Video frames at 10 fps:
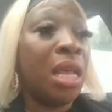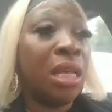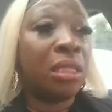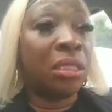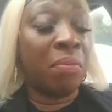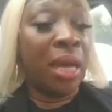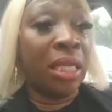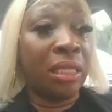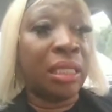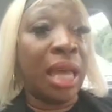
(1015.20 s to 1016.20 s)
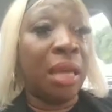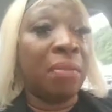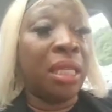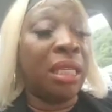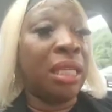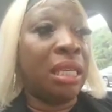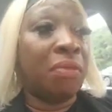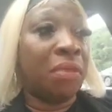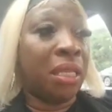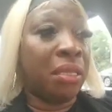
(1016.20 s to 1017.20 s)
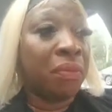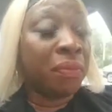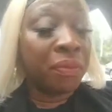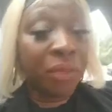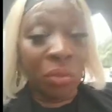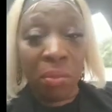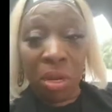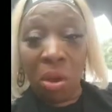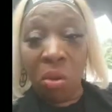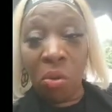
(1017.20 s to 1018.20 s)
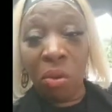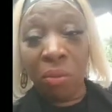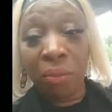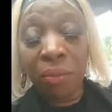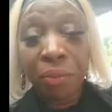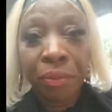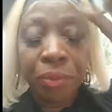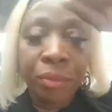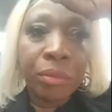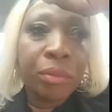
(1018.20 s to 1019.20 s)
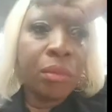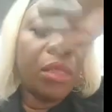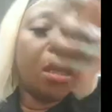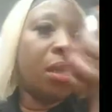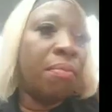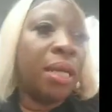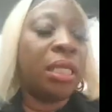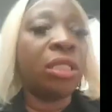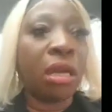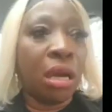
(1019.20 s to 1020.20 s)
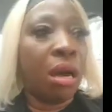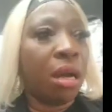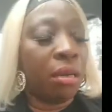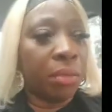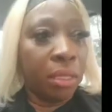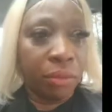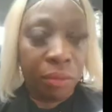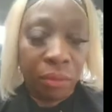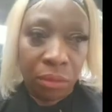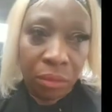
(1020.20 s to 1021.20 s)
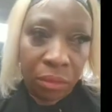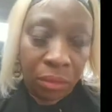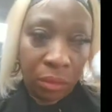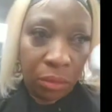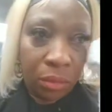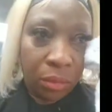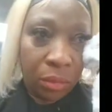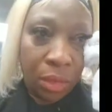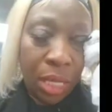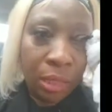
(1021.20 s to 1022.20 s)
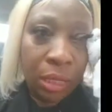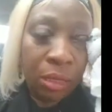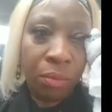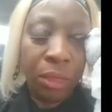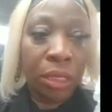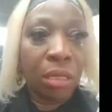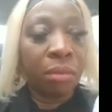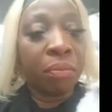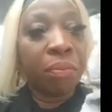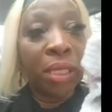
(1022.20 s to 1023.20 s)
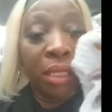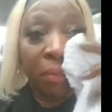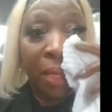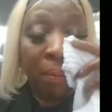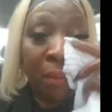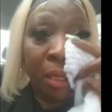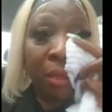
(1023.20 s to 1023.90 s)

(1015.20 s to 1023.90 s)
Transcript: So by this time in the evening, when I go home, the manager called me. I said to myself, please, me I beg you,